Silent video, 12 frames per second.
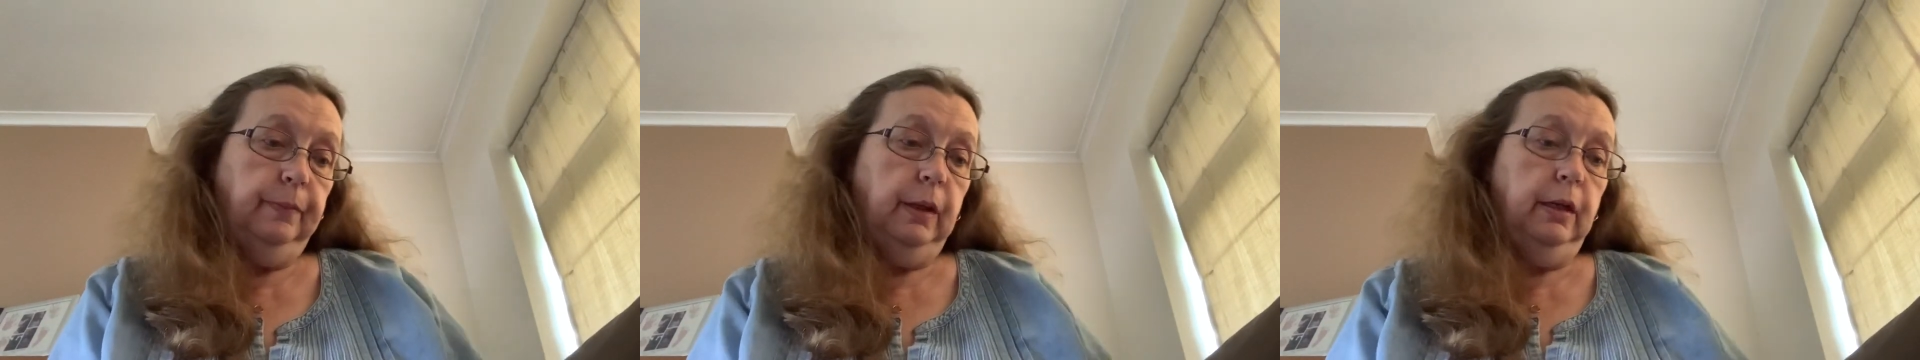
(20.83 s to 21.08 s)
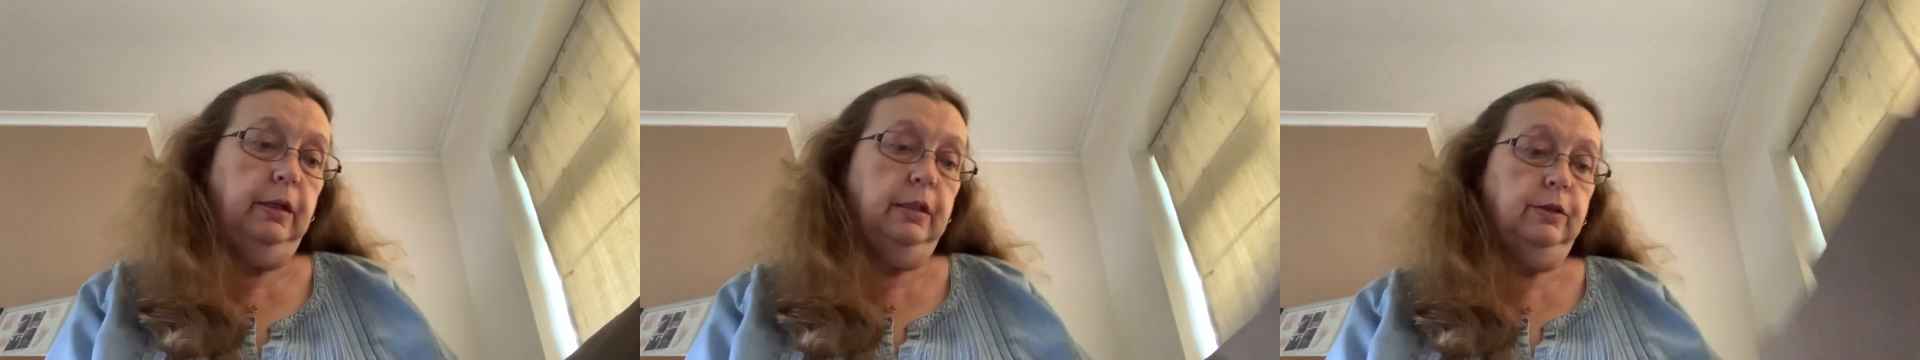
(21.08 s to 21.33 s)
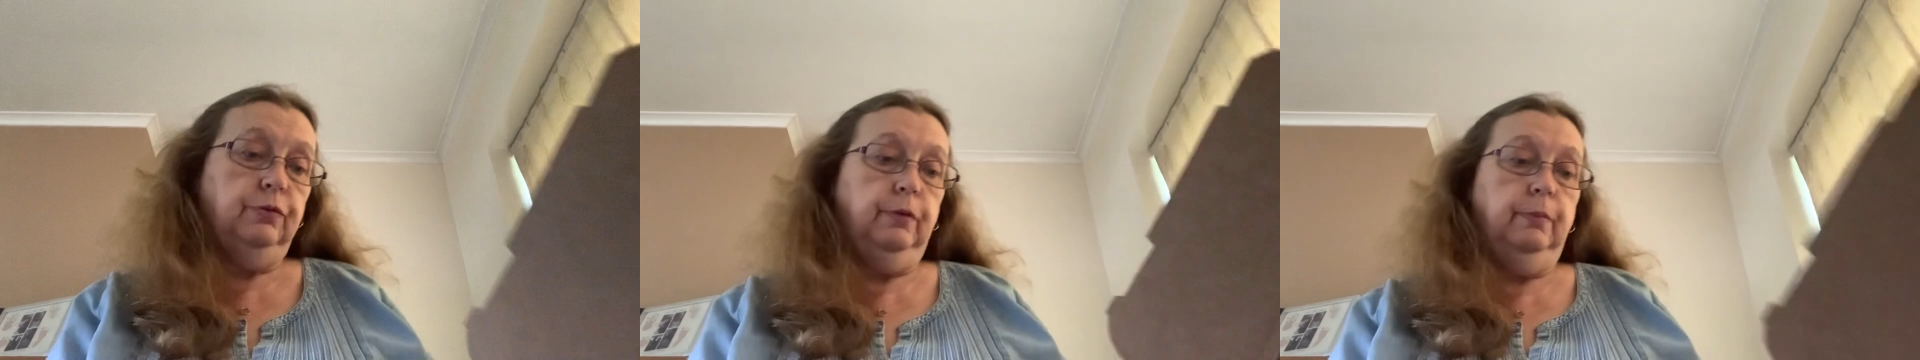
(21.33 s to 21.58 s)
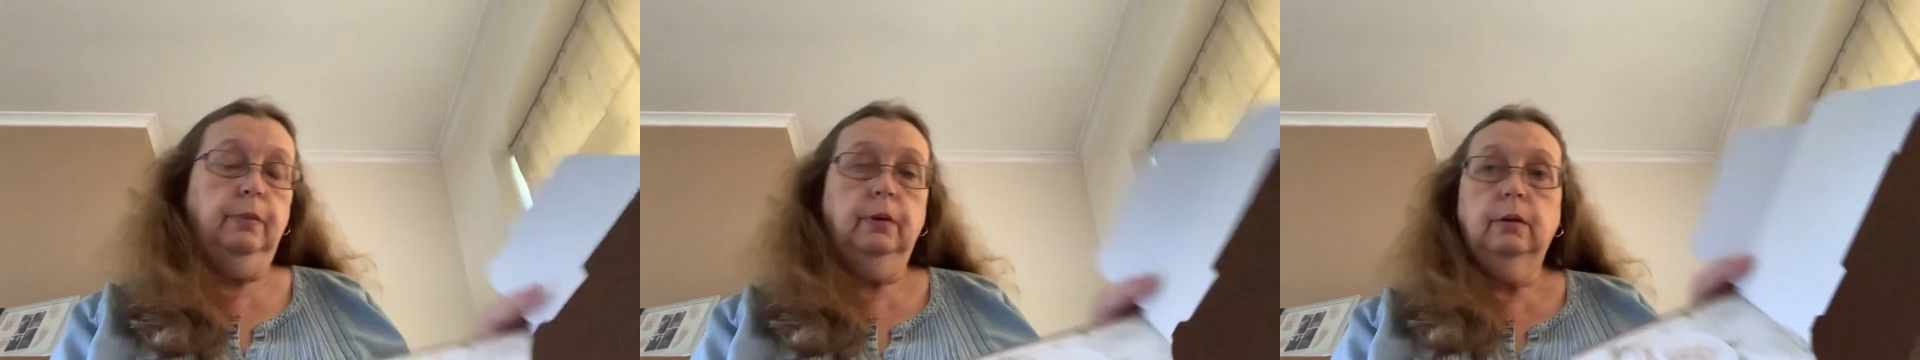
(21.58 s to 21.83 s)
And it's
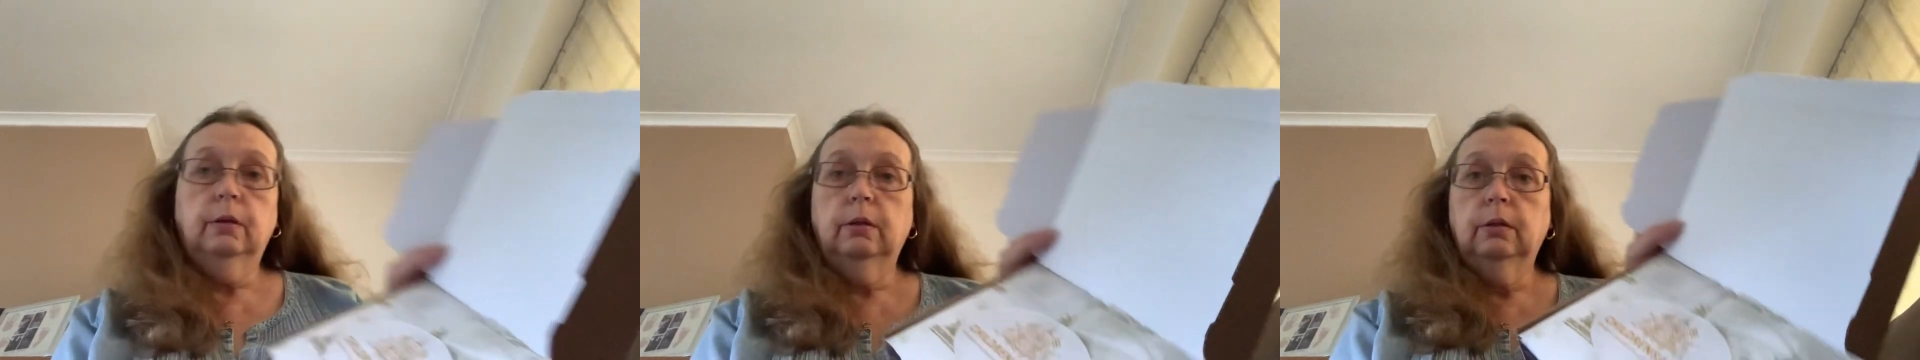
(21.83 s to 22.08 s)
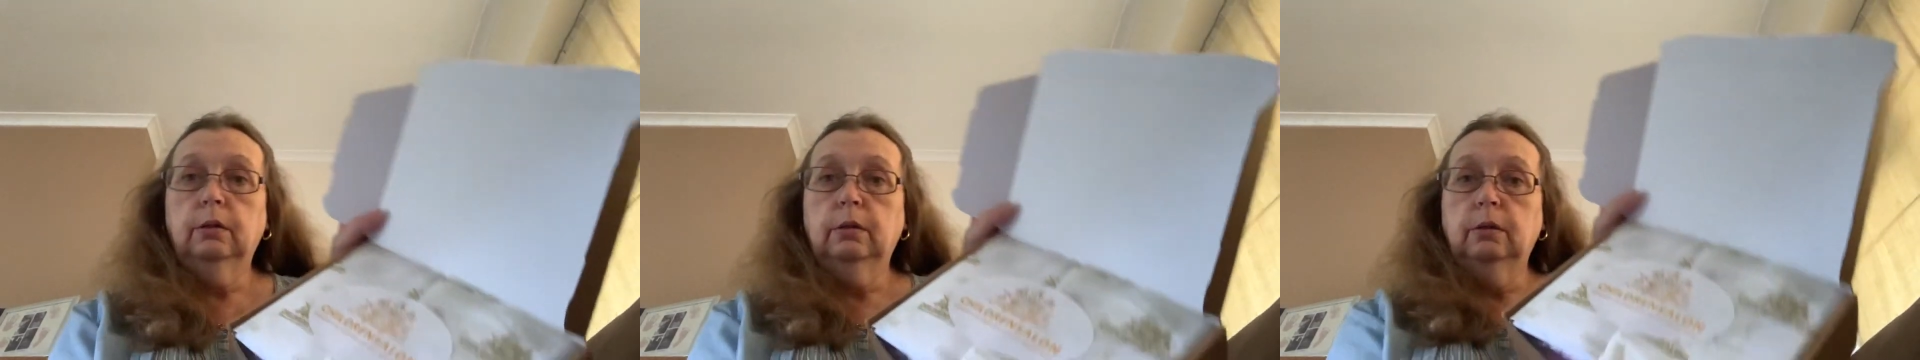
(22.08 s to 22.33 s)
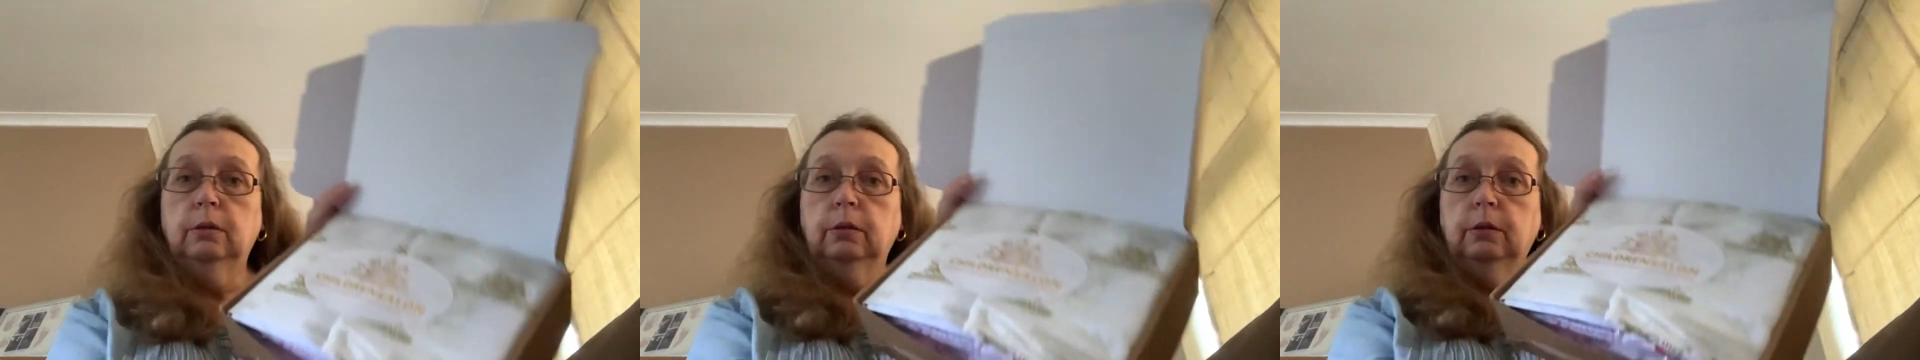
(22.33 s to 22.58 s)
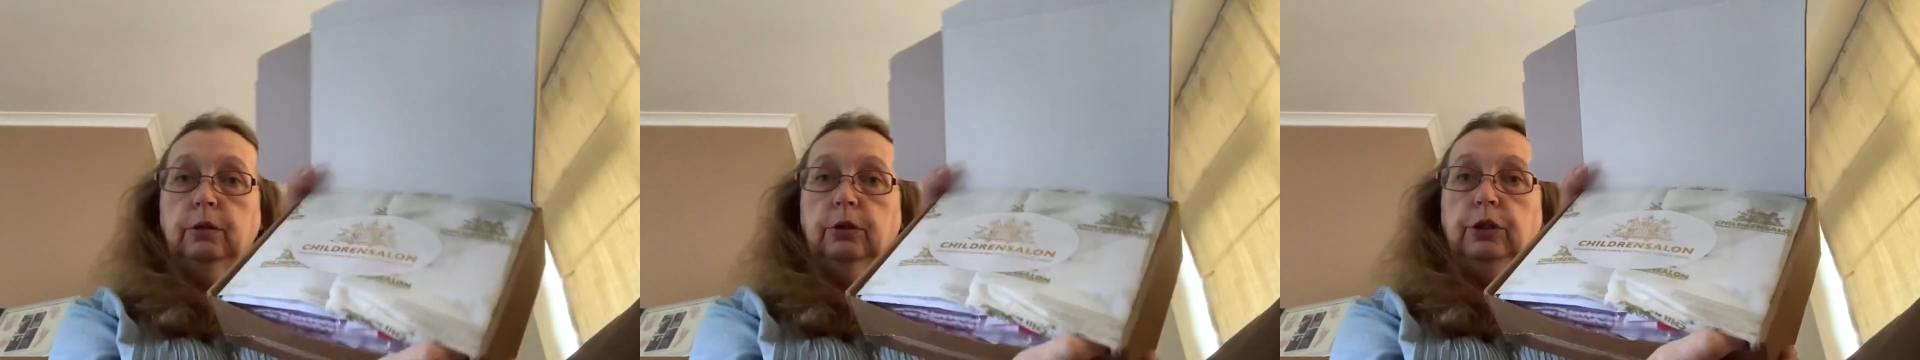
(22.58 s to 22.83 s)
from
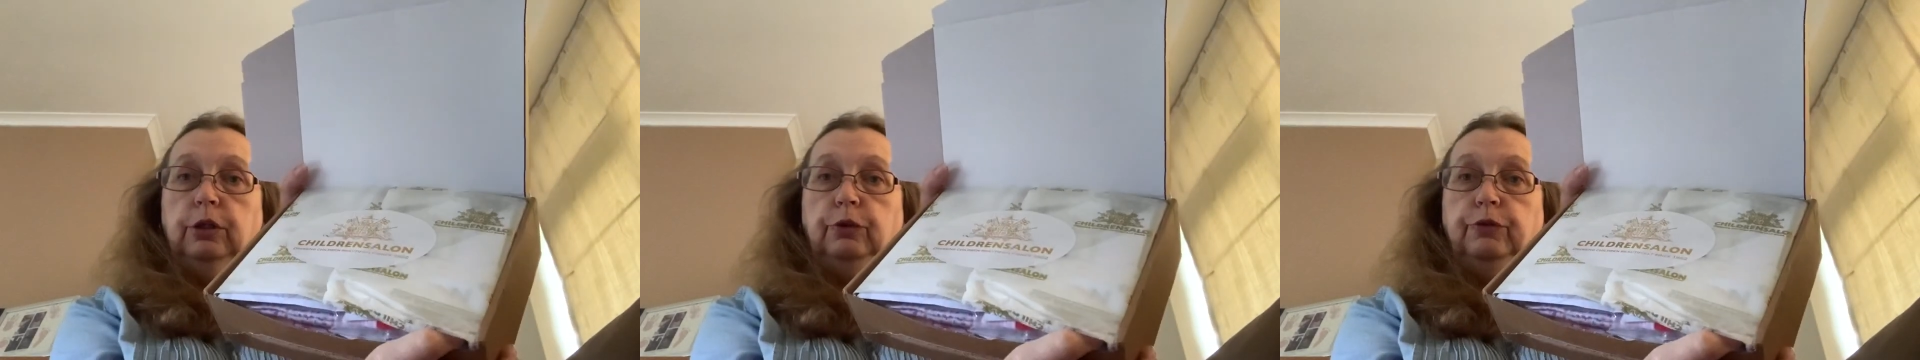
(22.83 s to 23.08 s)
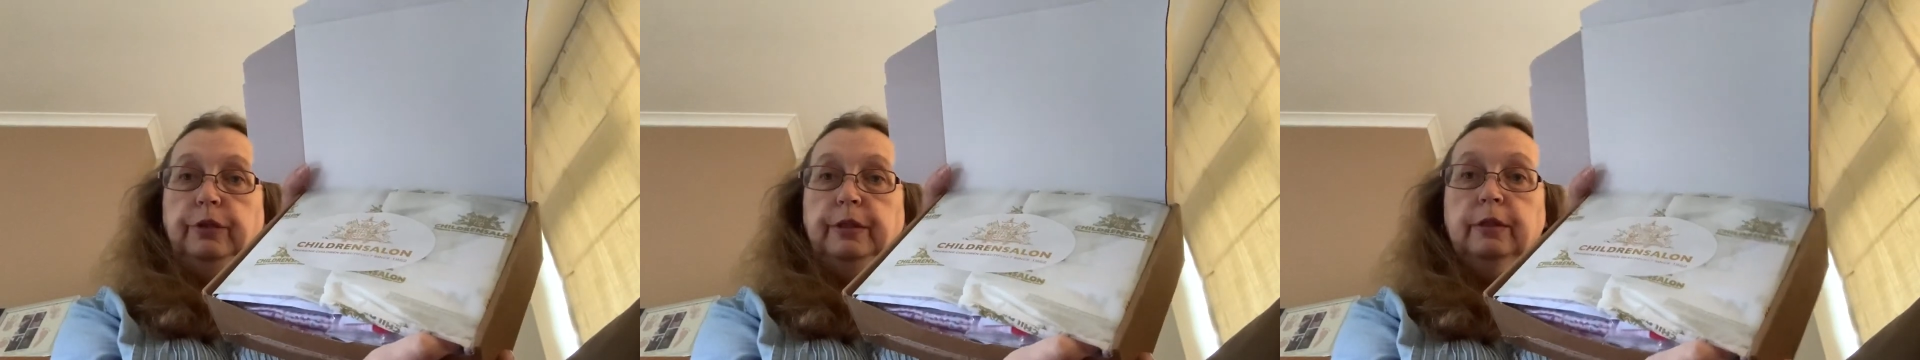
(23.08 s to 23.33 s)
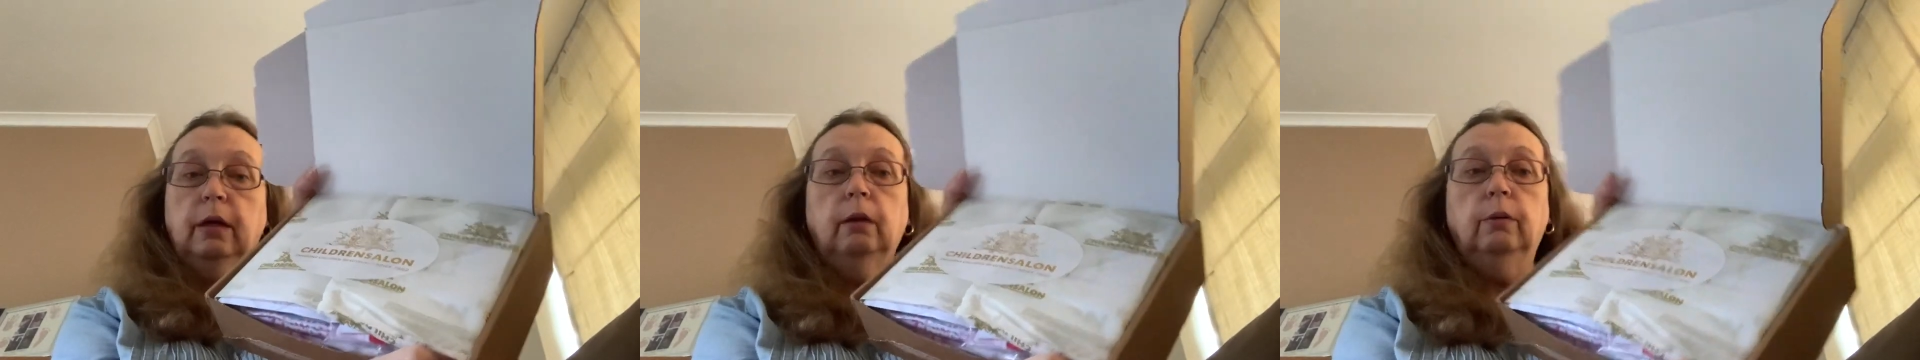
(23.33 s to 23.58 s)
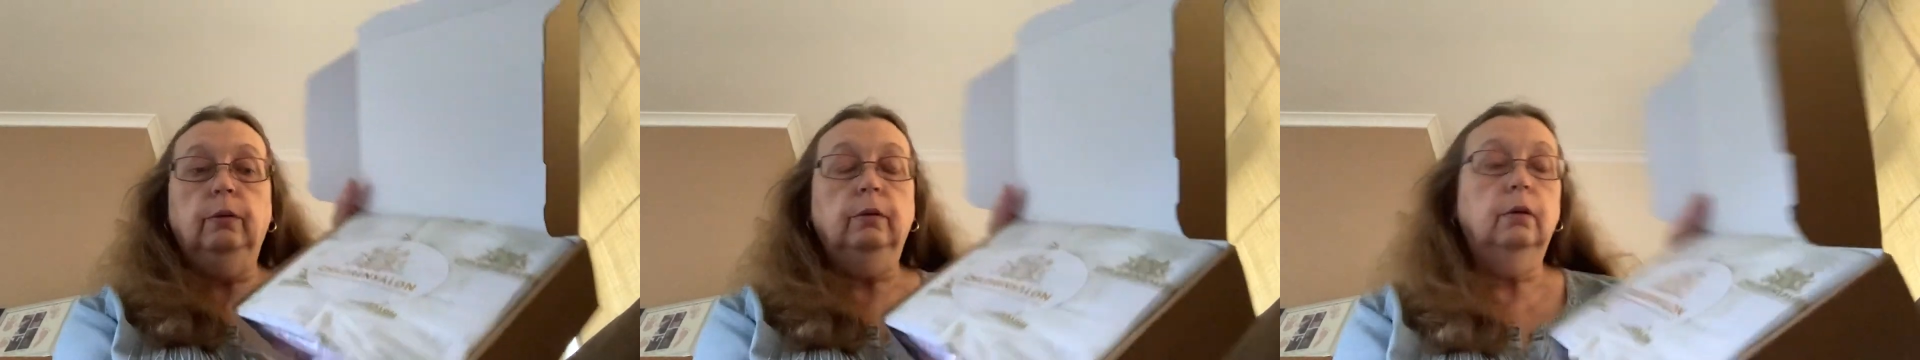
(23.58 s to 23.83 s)
Children's
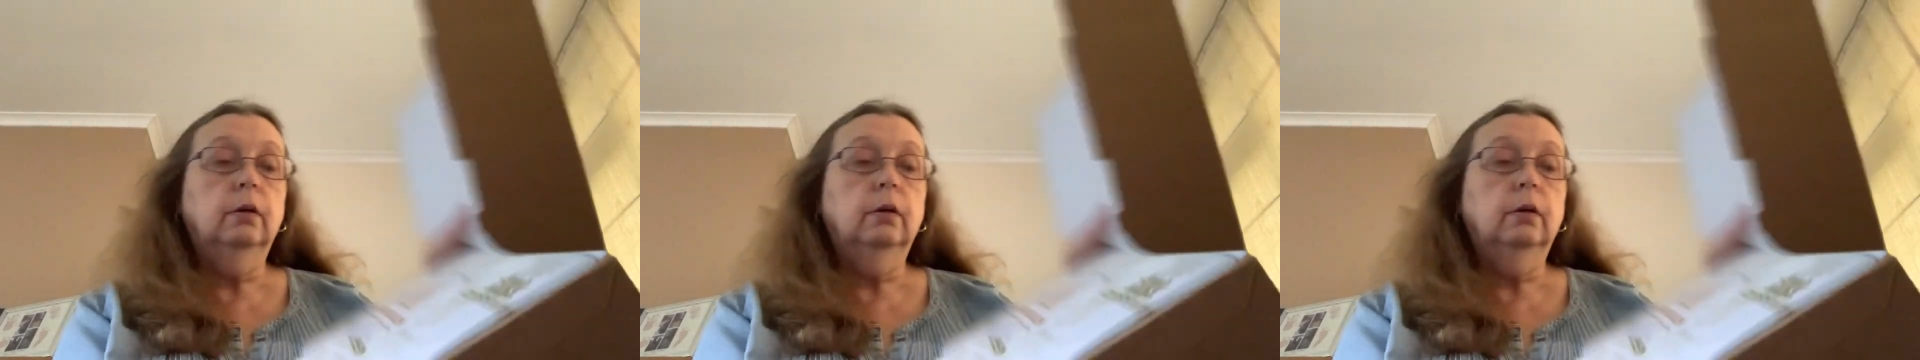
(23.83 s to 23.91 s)
Salon.